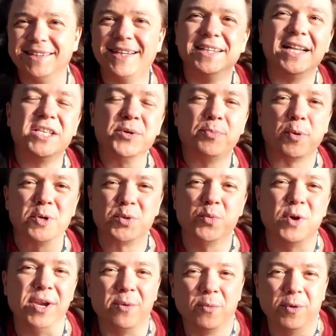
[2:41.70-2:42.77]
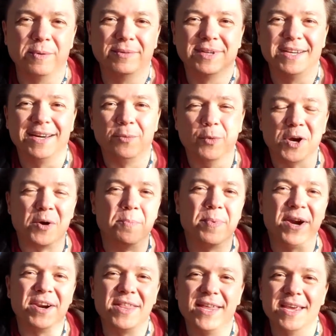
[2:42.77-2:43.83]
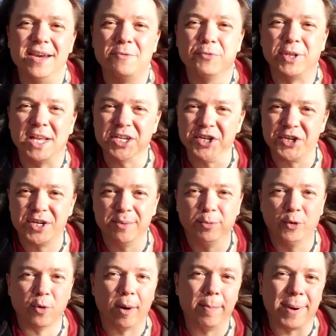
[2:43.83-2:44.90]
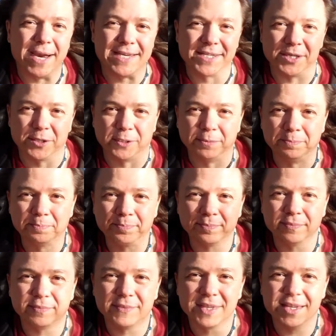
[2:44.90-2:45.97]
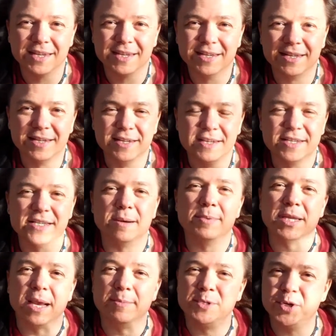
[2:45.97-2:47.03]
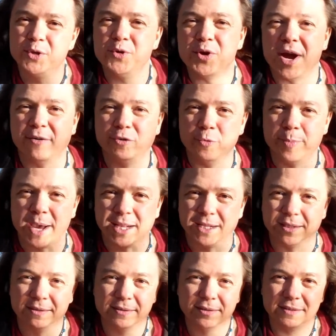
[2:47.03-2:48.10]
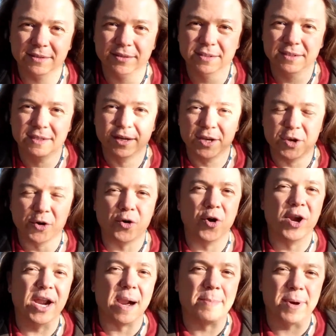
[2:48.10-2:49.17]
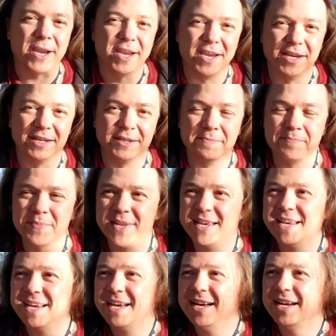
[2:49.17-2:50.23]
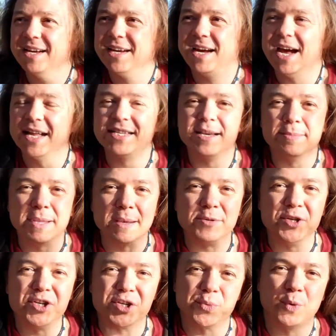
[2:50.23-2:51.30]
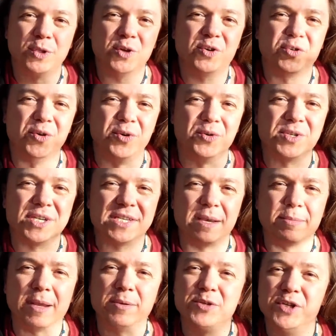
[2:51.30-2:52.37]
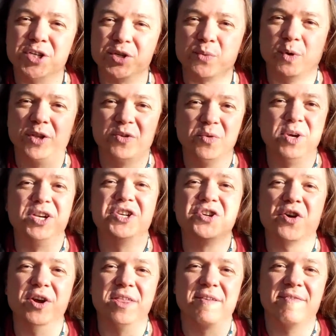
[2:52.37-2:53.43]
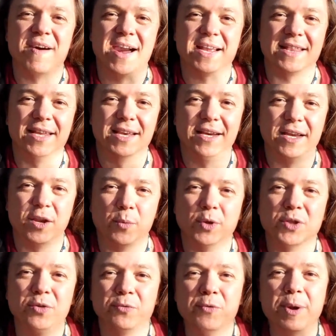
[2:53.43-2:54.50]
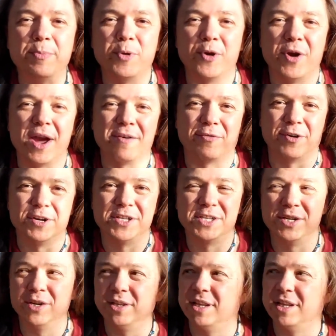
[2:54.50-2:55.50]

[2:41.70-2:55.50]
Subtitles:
let's suppose we compare the relationship to a bicycle. Sometimes you do have to pedal. You're going up a hill, and sometimes you just want to cruise. Sometimes you just want to enjoy the fact that you want to reap your efforts,